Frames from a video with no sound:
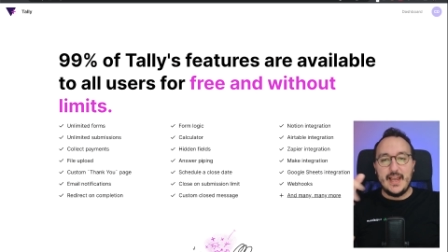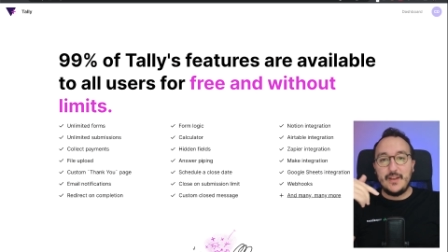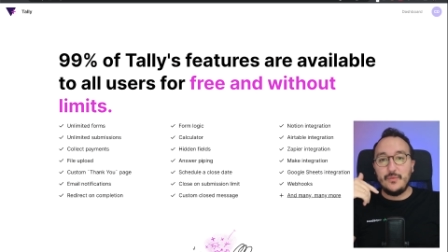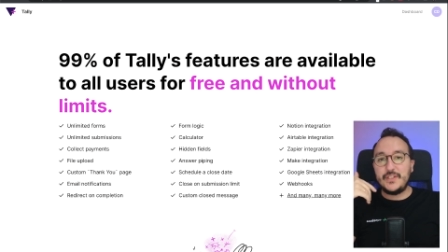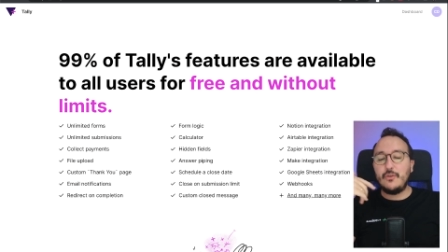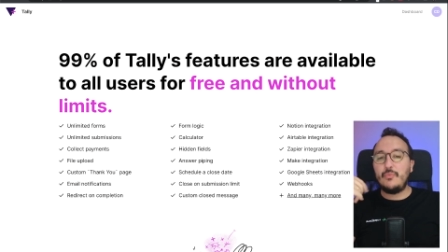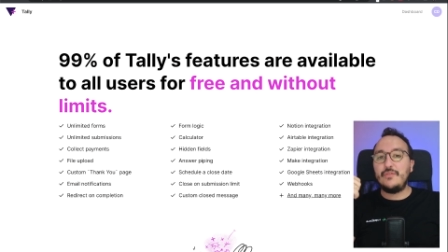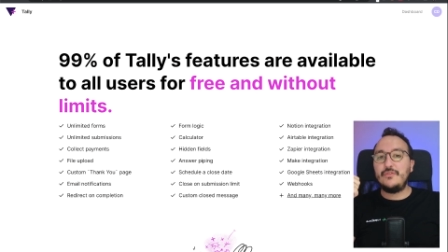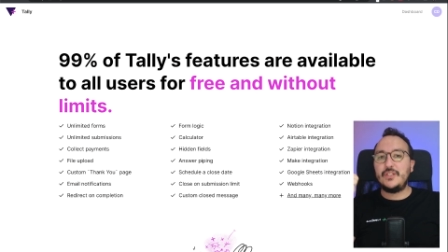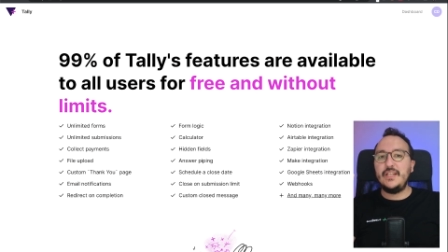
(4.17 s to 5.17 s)
And we saw
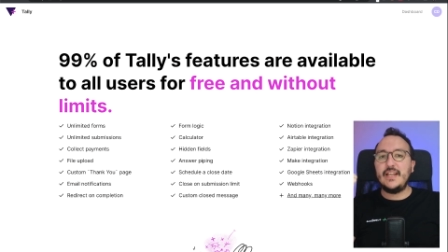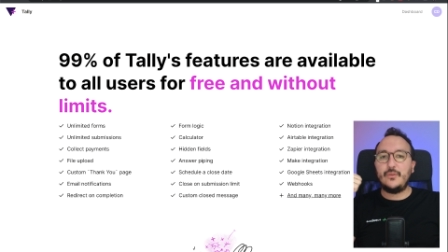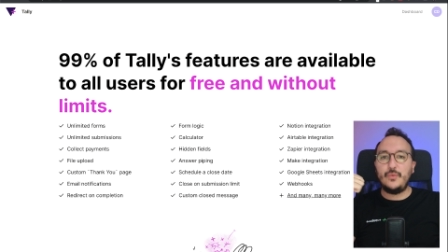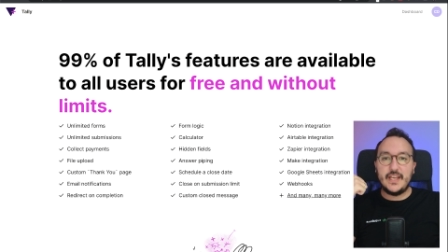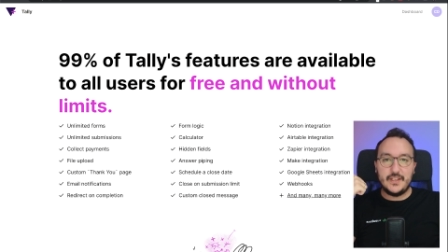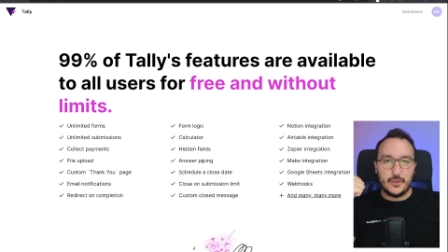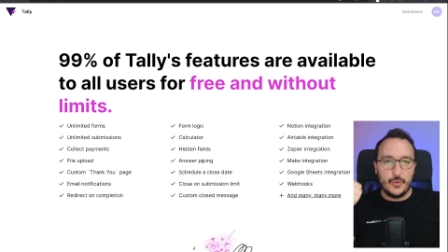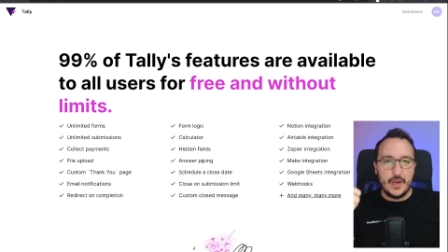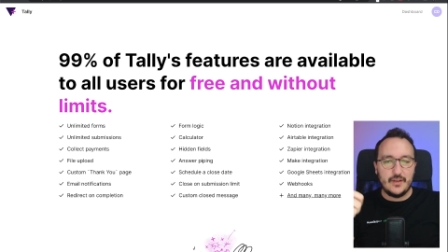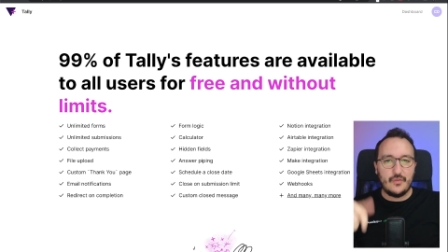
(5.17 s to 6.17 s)
previously that we can
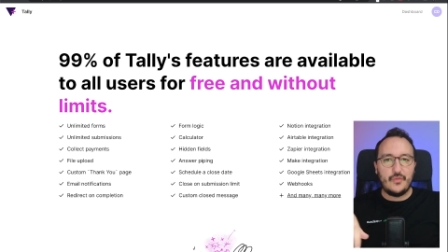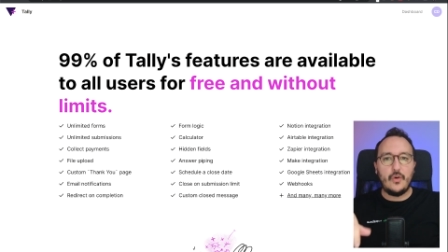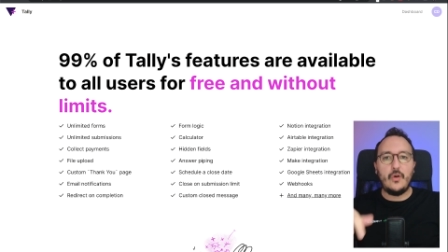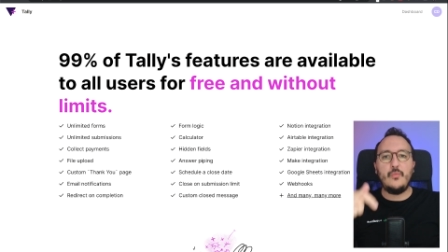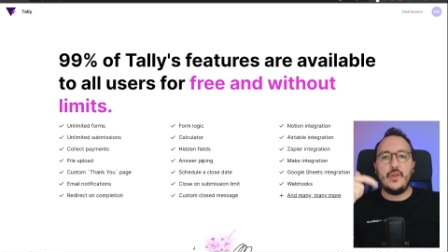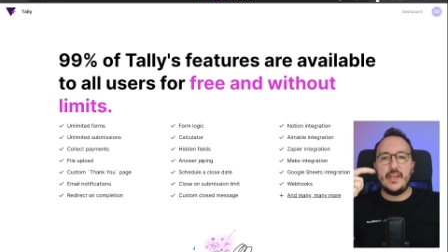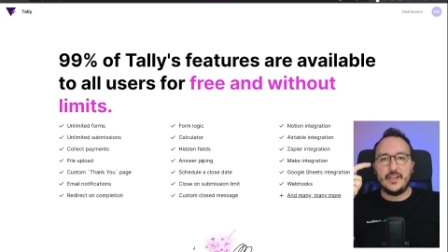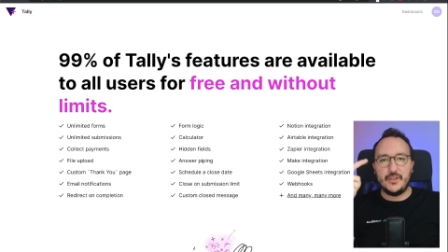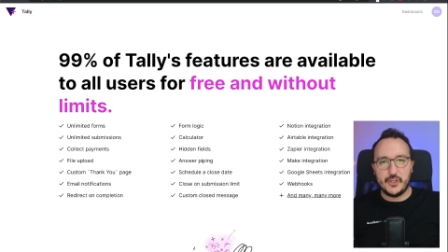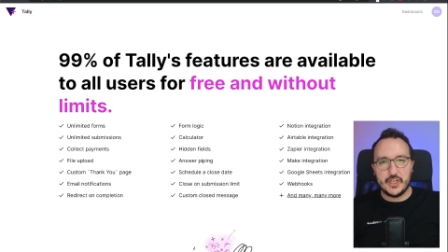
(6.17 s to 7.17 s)
create a form, we
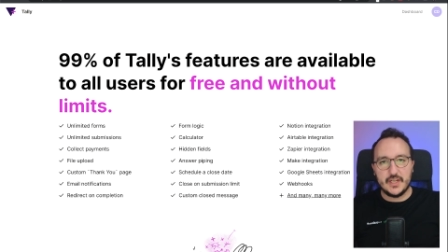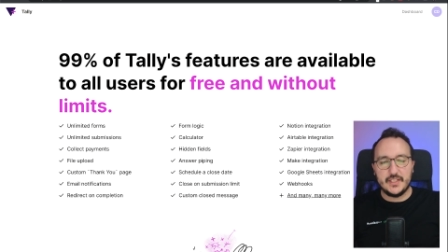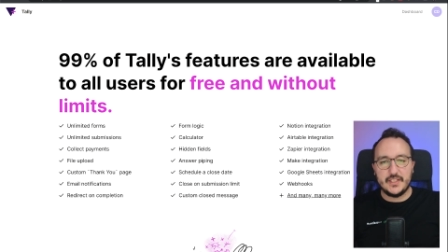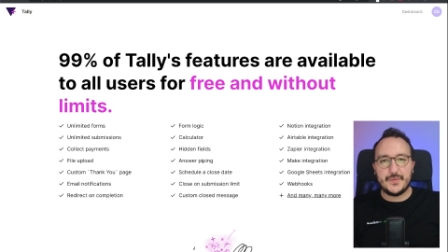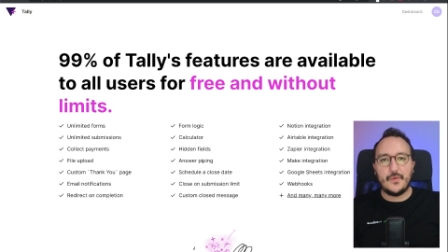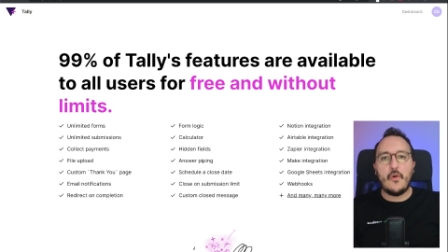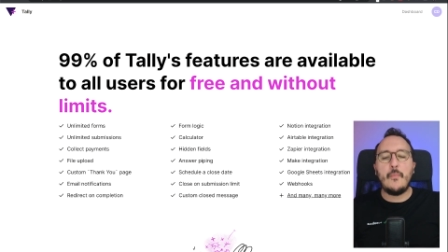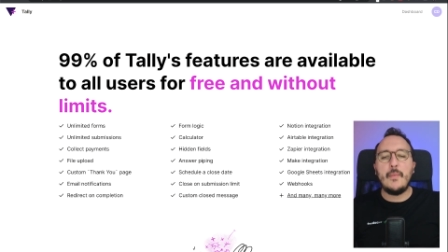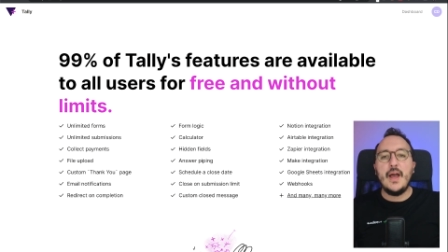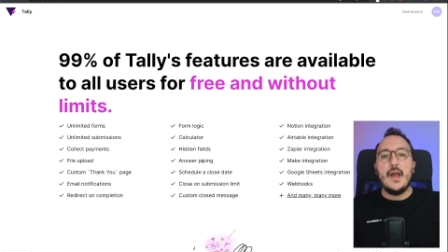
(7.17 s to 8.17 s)
can share this
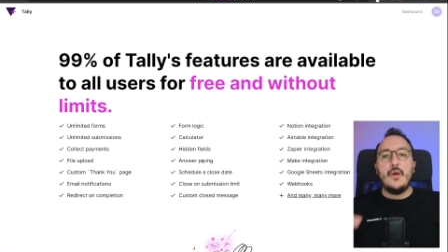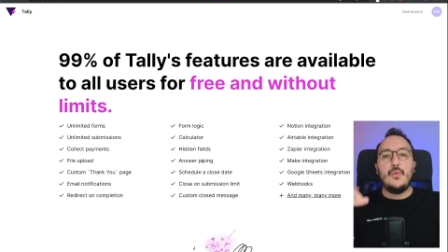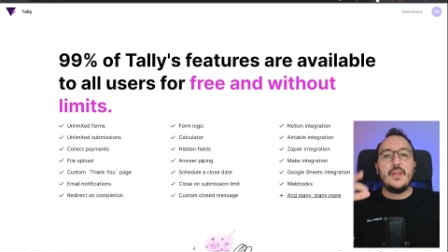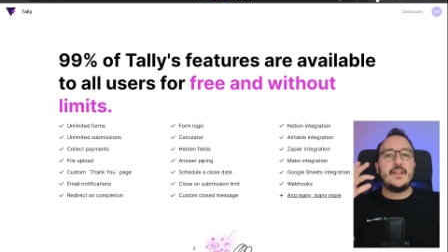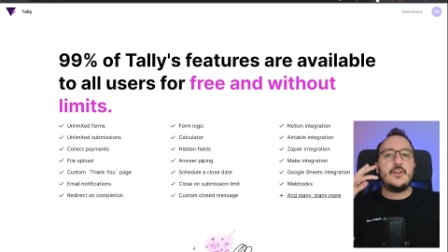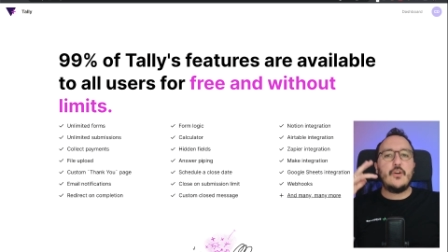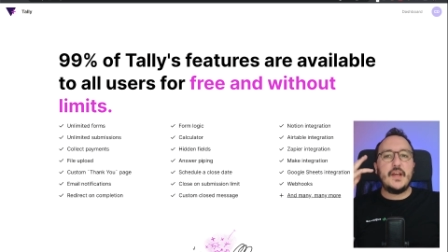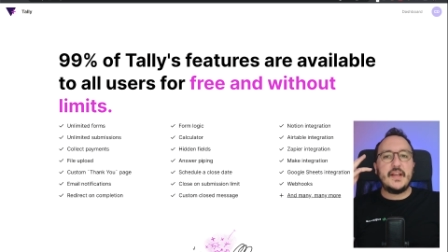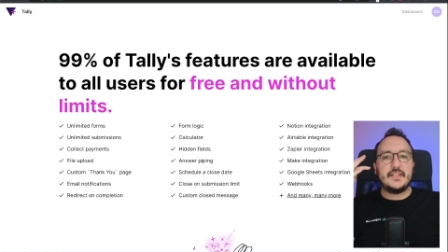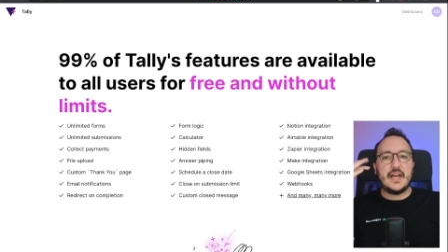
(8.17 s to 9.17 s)
form, we can
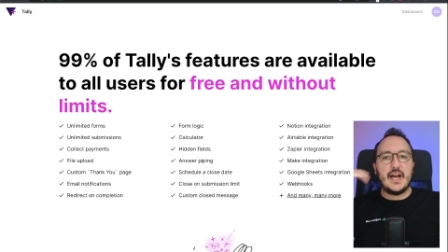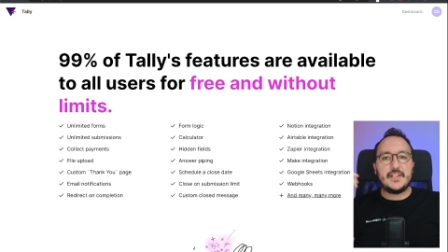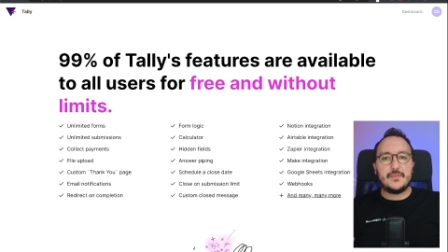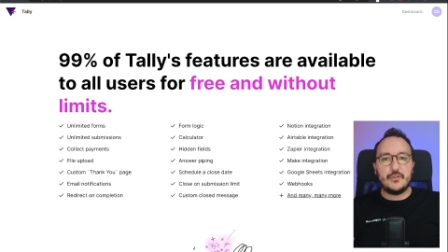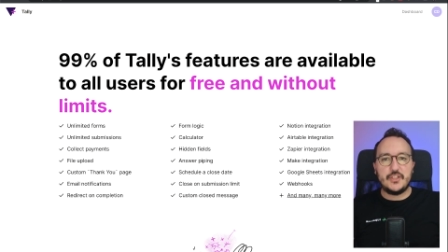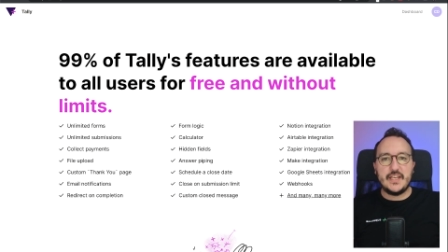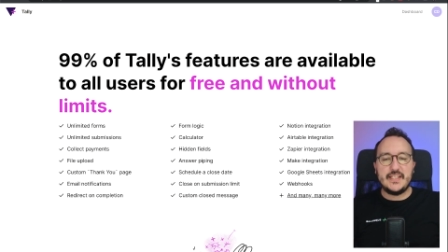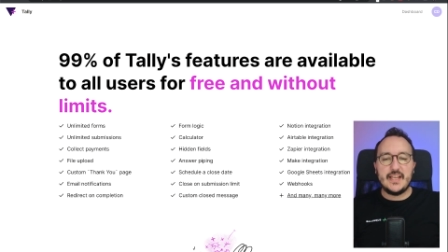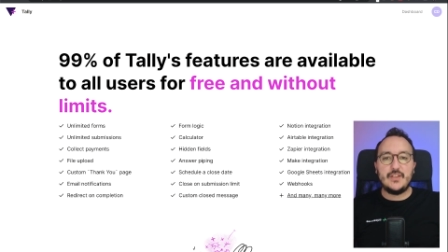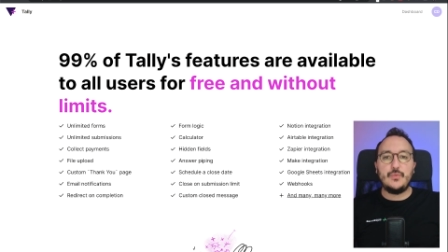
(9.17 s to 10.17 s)
collect as much
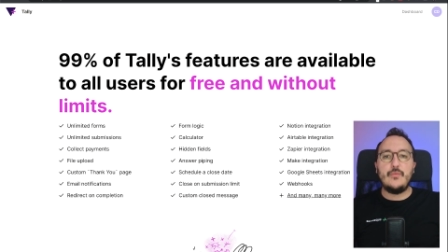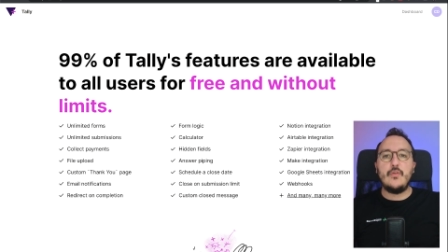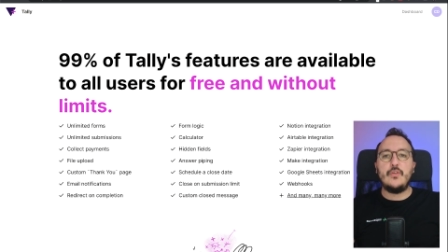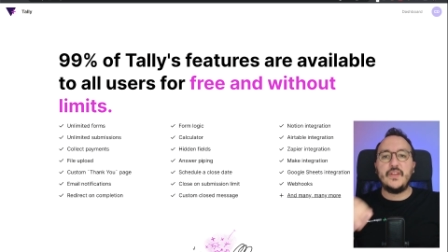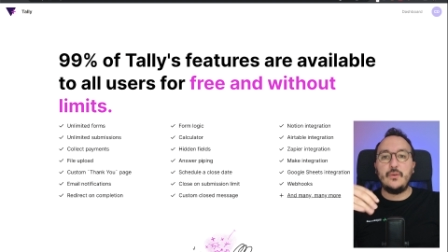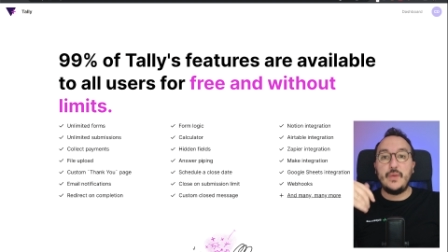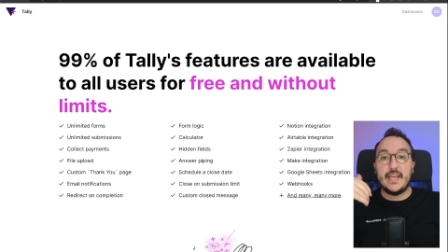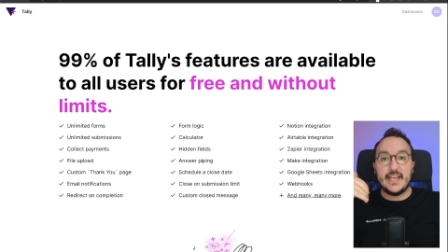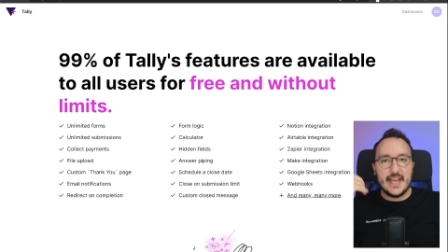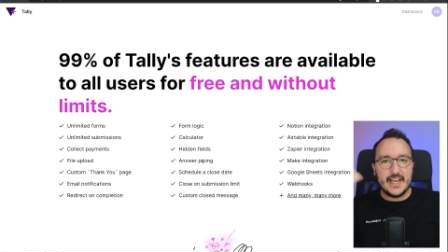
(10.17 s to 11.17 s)
data as we want and we
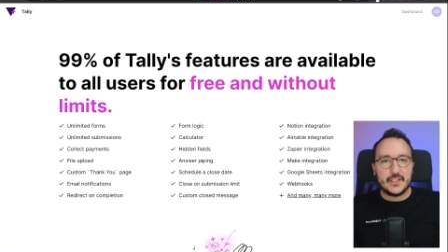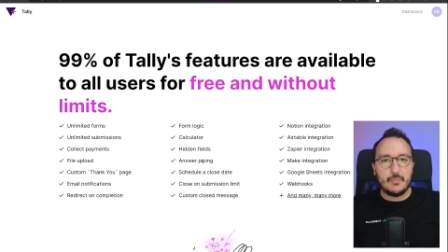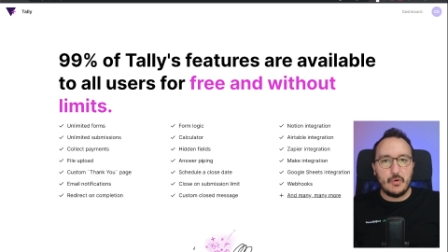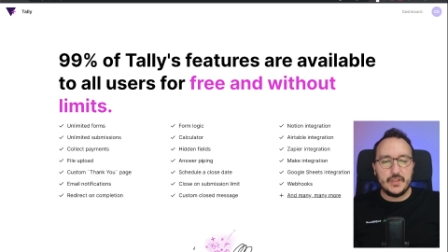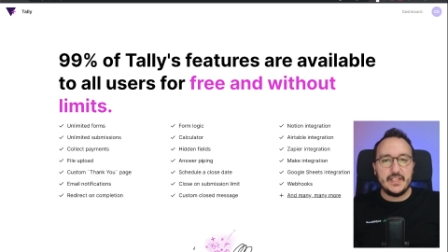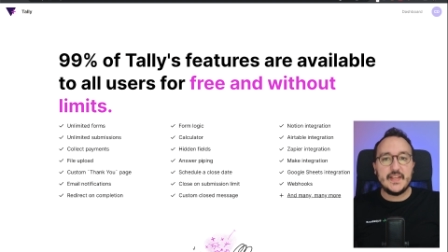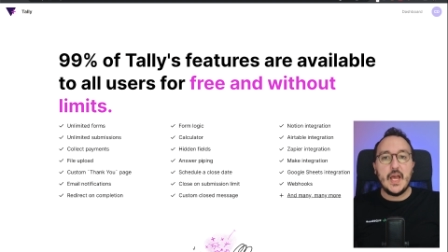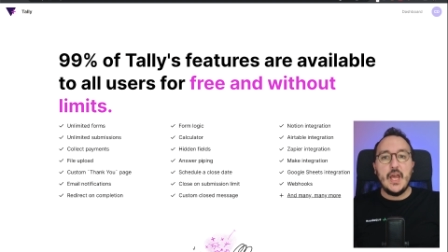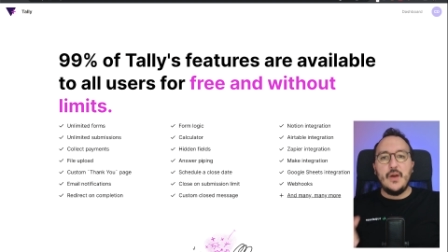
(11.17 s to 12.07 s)
can export it.